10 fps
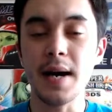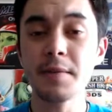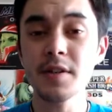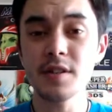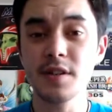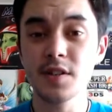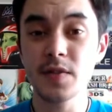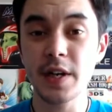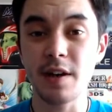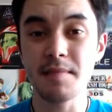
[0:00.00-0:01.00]
I'm going to start this
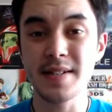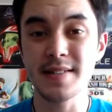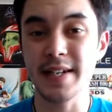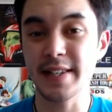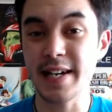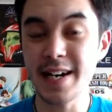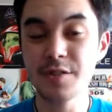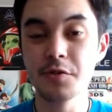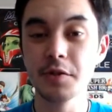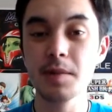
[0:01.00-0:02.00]
video off by saying that I
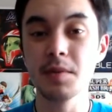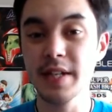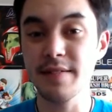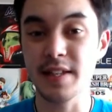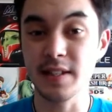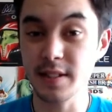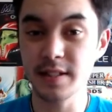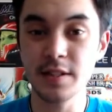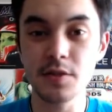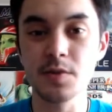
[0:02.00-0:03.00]
truly believe that the
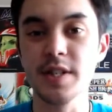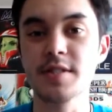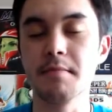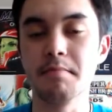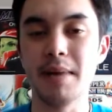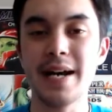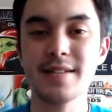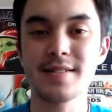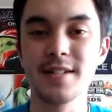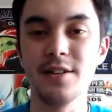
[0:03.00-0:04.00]
Nintendo Switch by
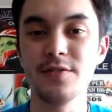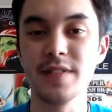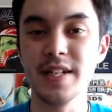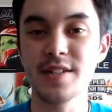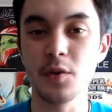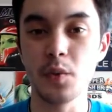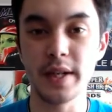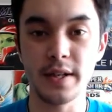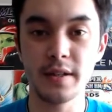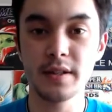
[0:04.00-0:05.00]
itself is a
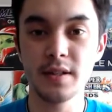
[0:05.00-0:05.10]
winner.